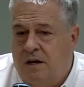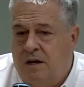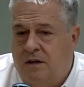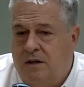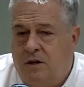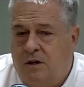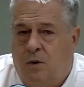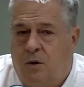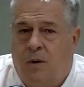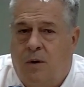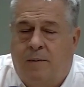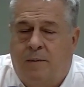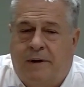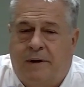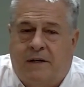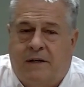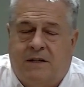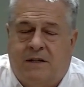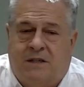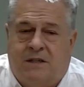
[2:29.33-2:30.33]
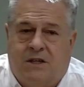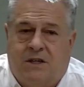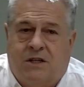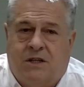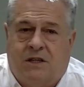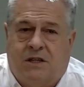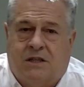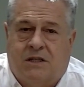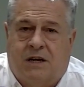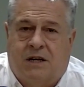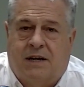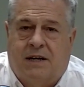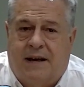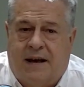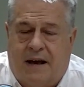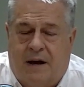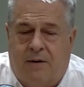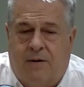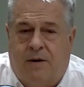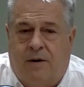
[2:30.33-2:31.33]
you don't want to make a decision that's going to
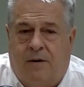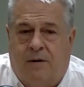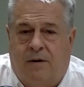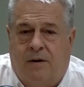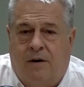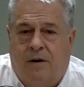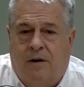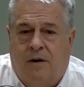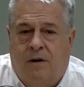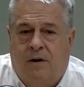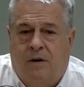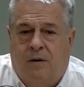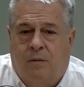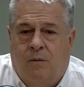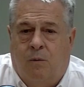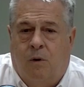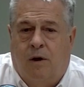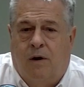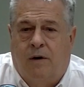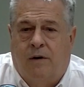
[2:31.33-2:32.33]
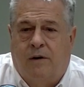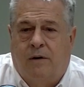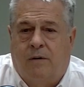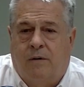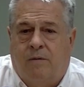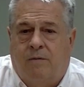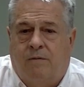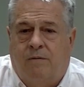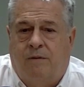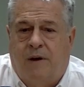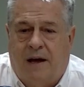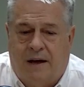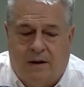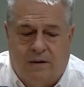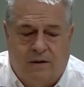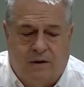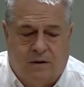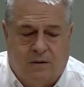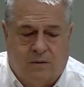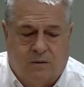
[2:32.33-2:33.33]
counter what are your
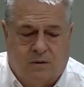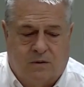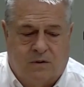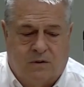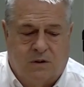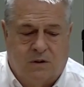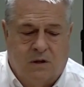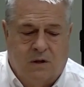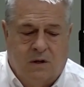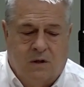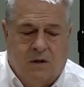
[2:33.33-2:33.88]
values.